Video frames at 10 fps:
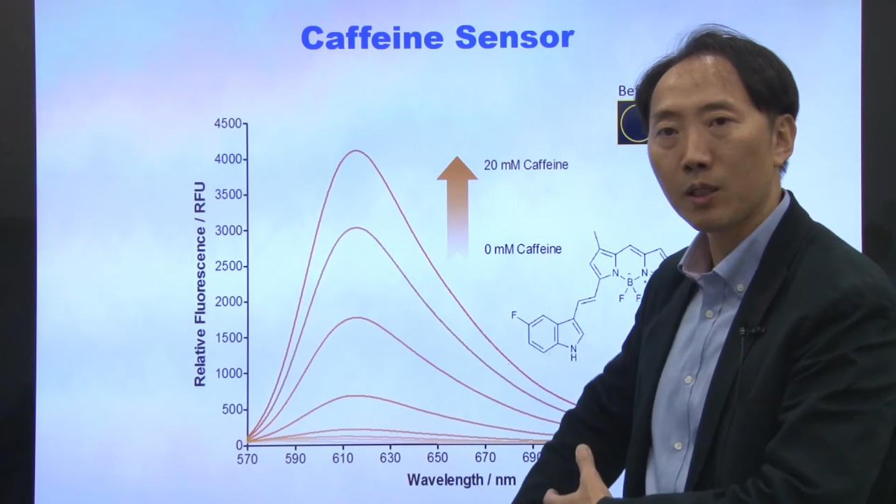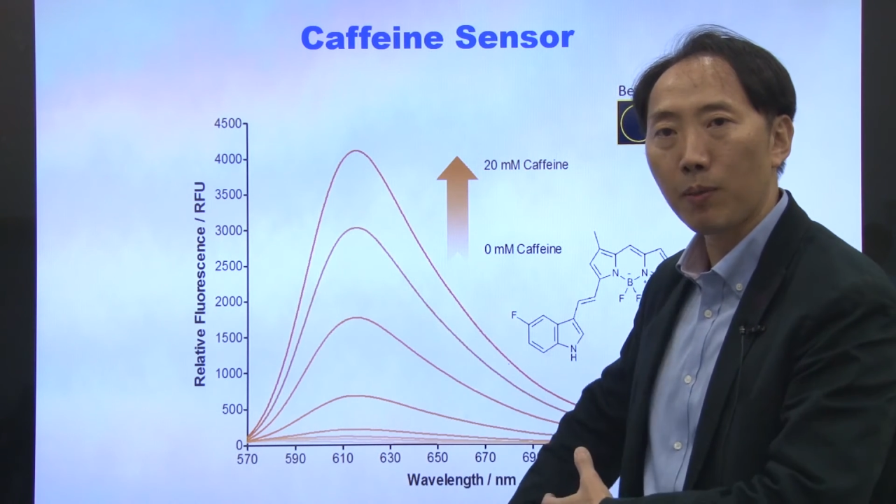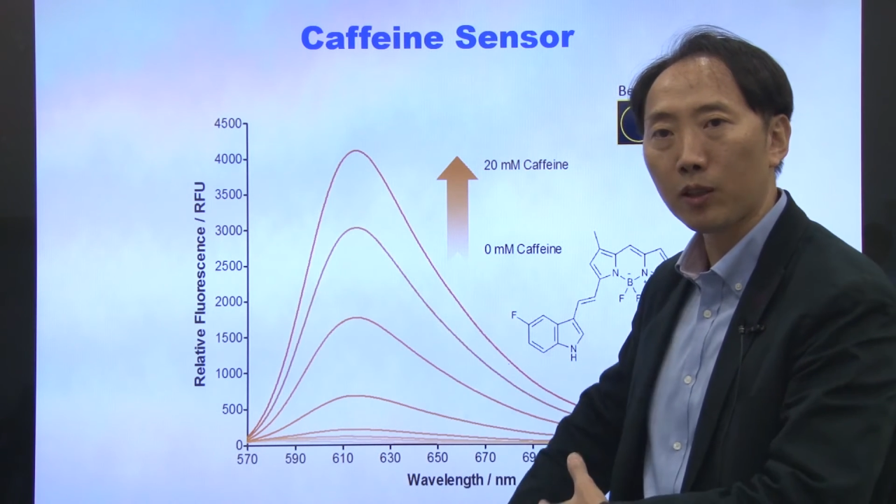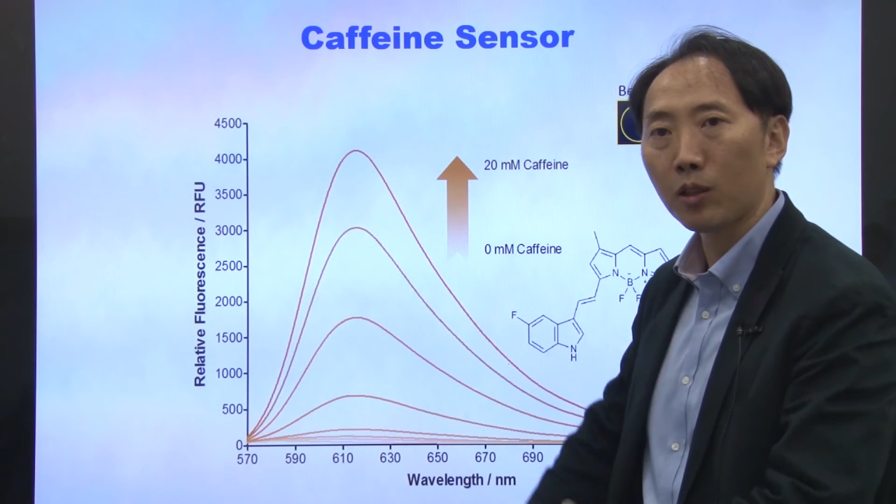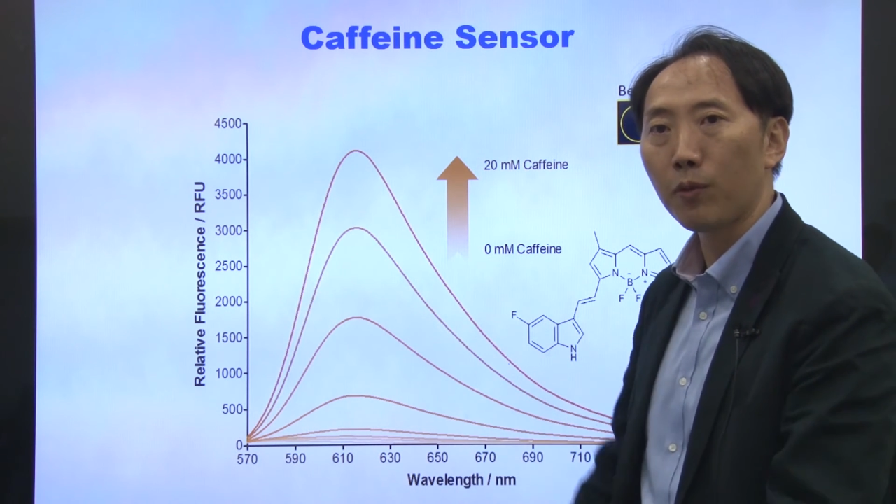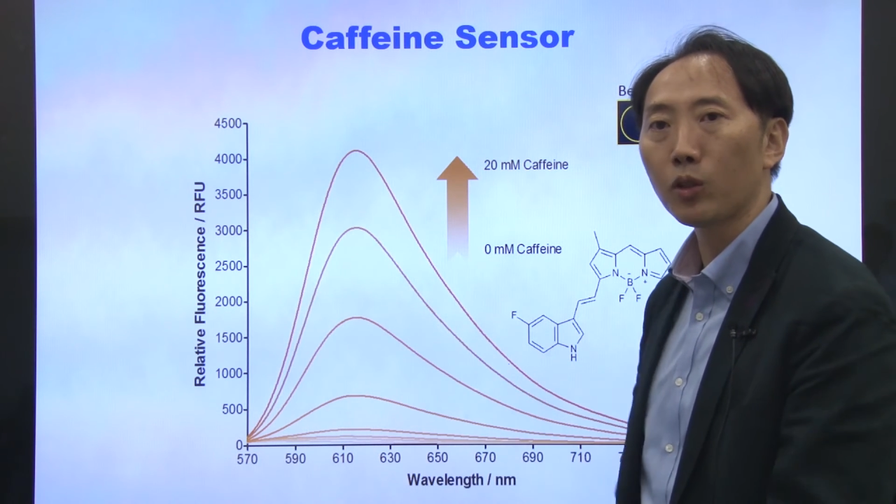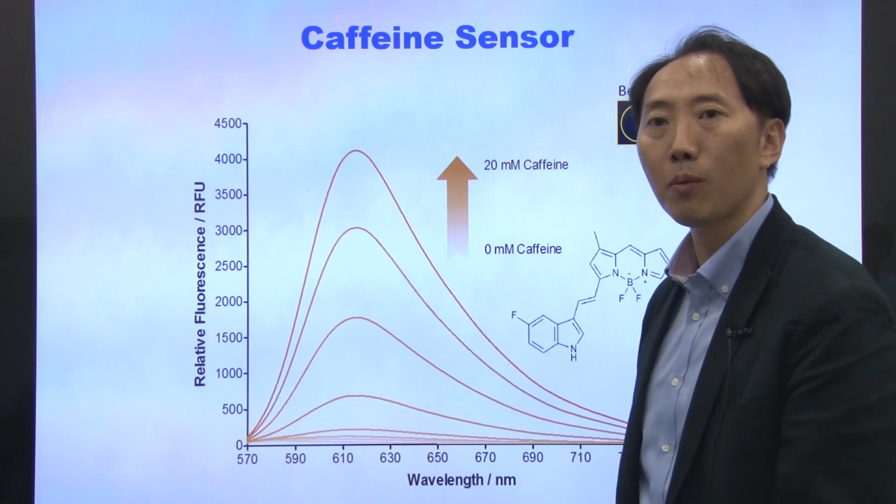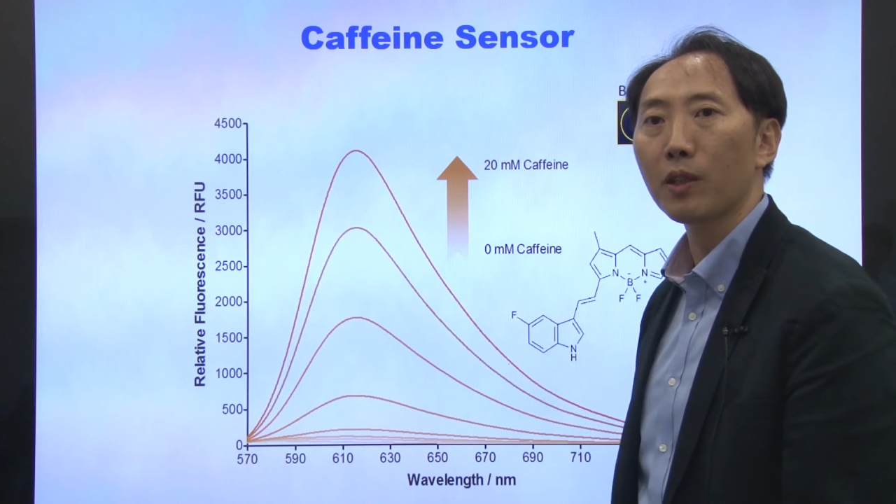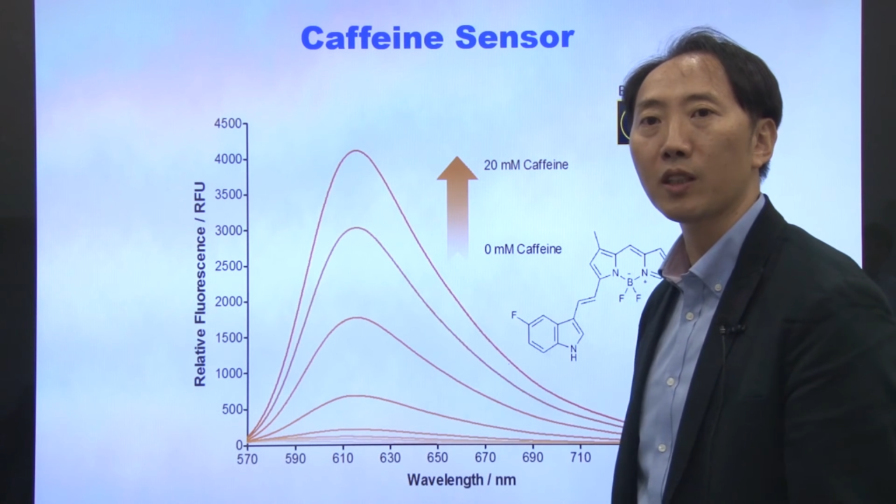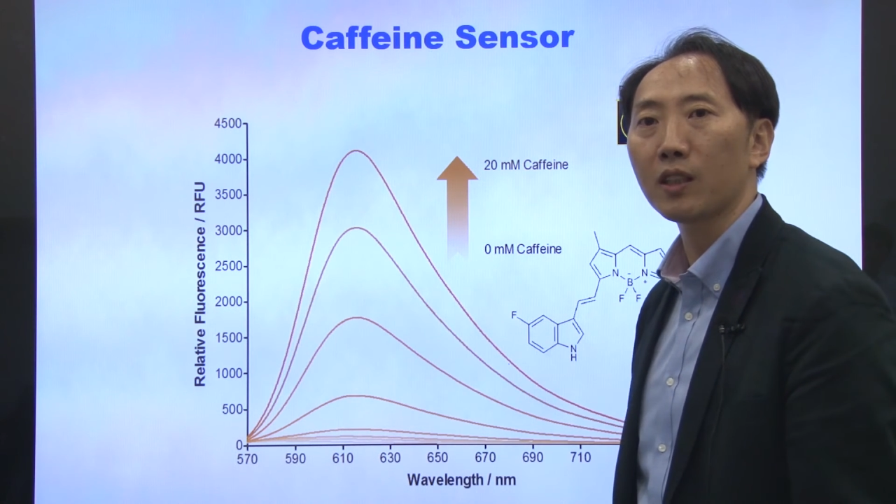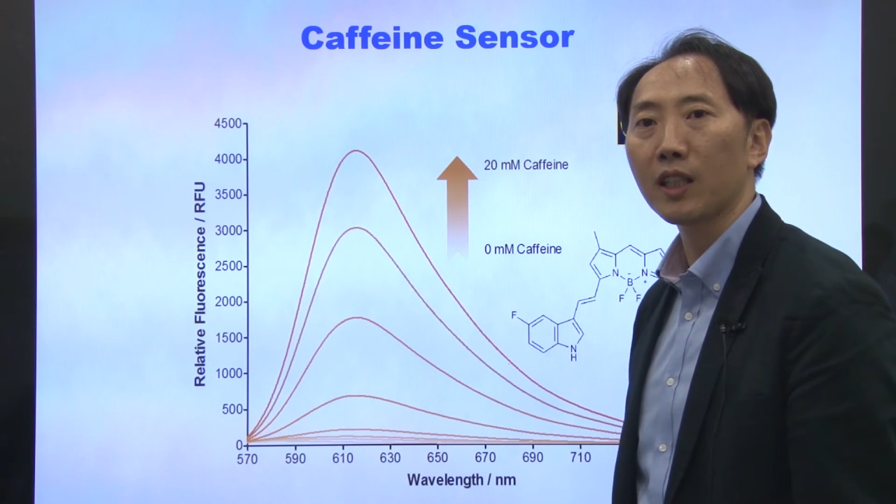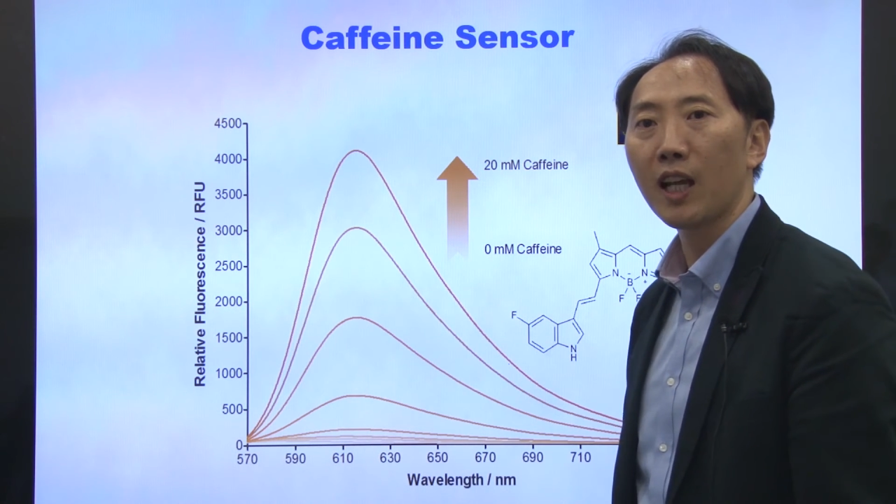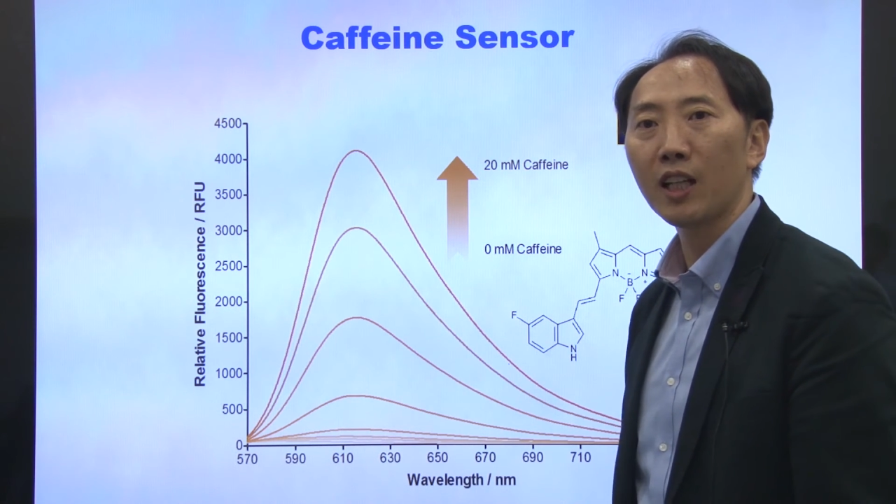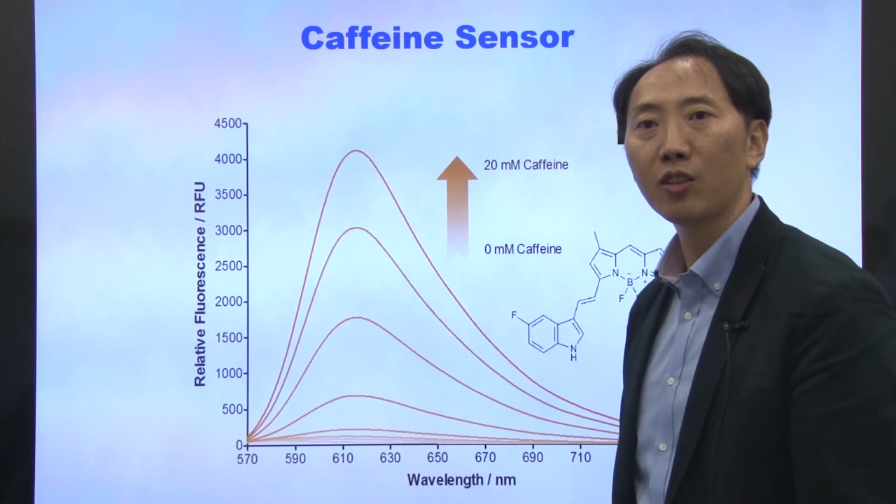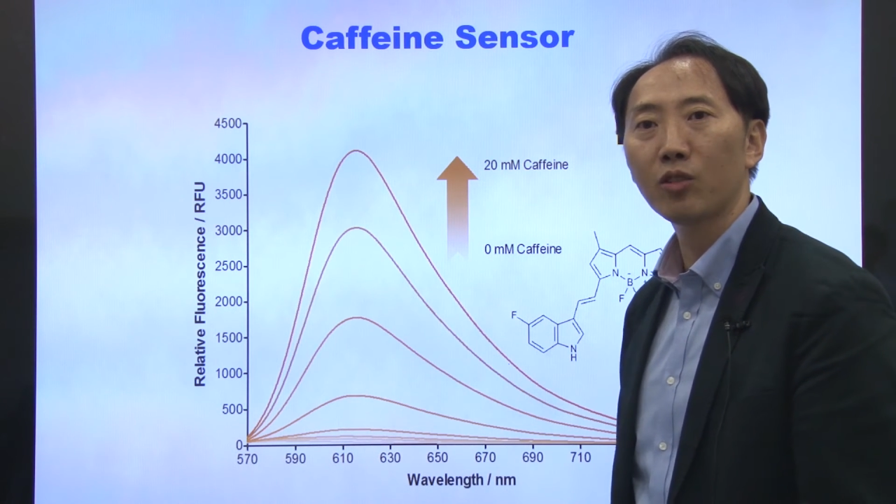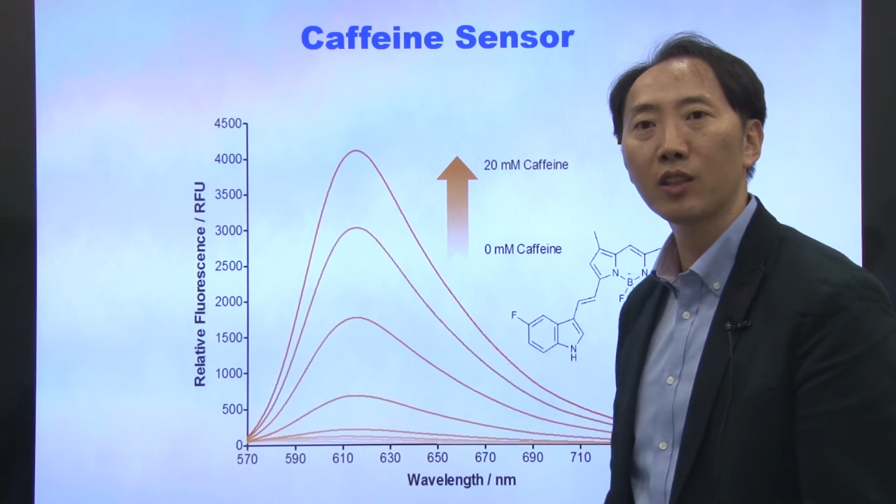spectrophotometer carrying to